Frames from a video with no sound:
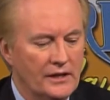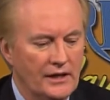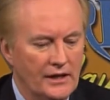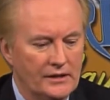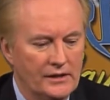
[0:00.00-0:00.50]

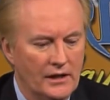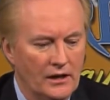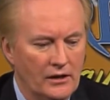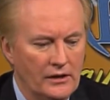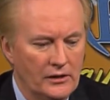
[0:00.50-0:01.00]
in
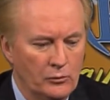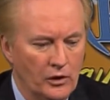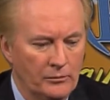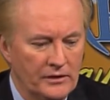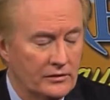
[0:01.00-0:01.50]

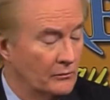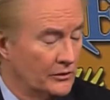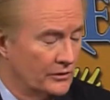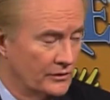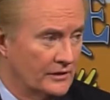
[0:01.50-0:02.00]
Wilmington,
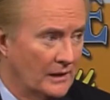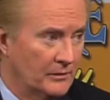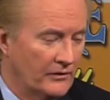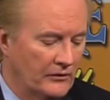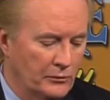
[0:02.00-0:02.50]
which is on top
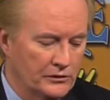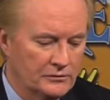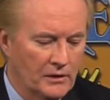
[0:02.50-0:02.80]
of everyone's